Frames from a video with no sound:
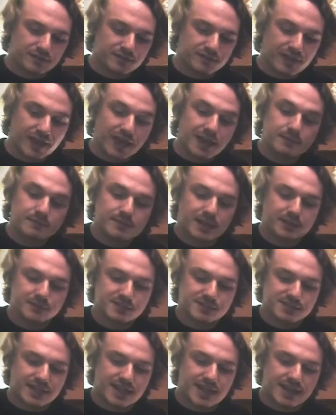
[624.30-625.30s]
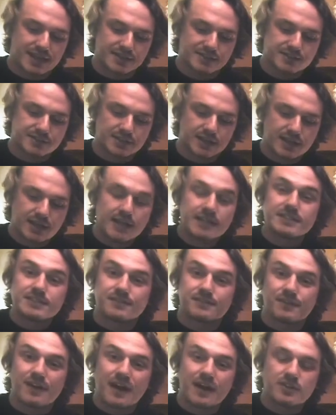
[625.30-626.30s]
came downstairs to
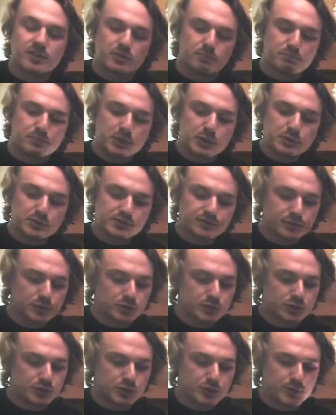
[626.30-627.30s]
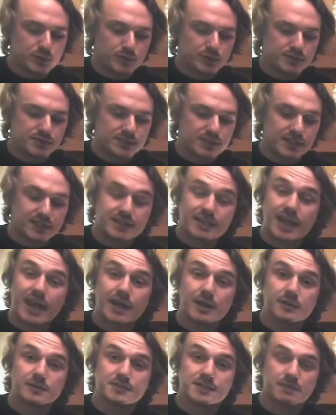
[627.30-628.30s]
find the beautiful shoes that the
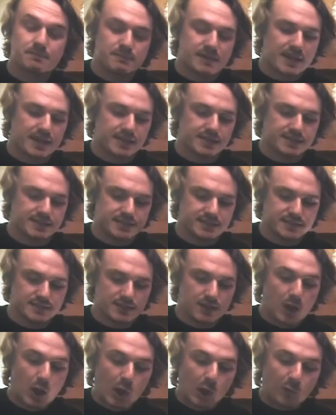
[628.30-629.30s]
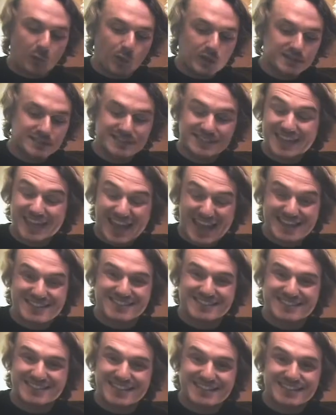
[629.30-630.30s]
elves had made, once again
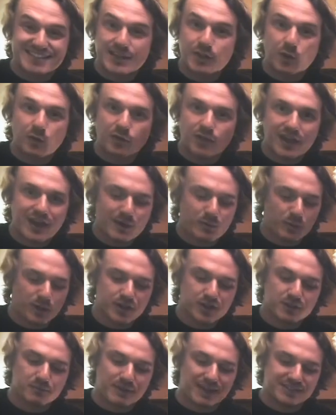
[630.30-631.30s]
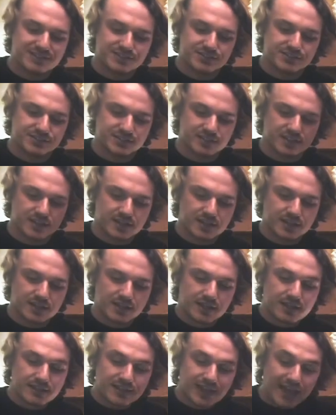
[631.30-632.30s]
sitting on their workbench.
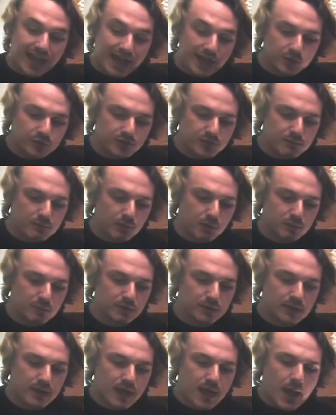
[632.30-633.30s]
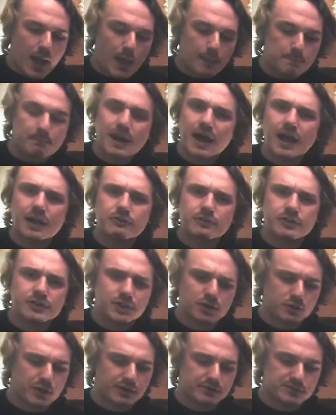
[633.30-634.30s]
They held them up, admiring the
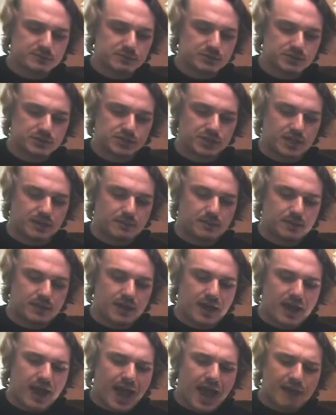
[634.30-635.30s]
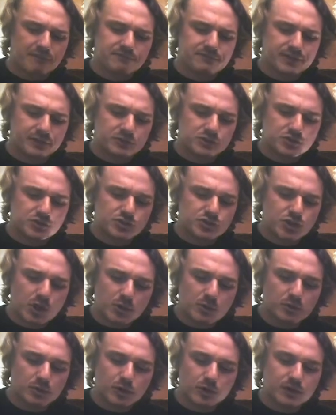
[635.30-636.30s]
craftsmanship, and felt so
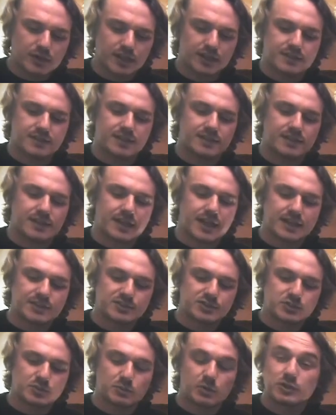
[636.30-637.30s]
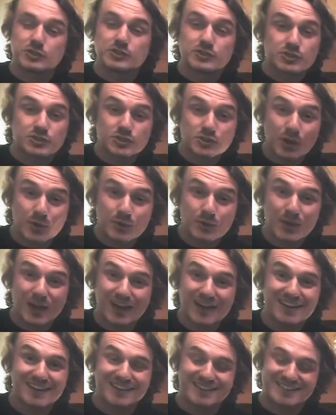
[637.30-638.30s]
lucky that they had someone so
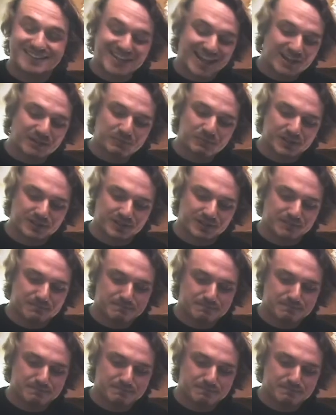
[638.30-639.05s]
kind helping them.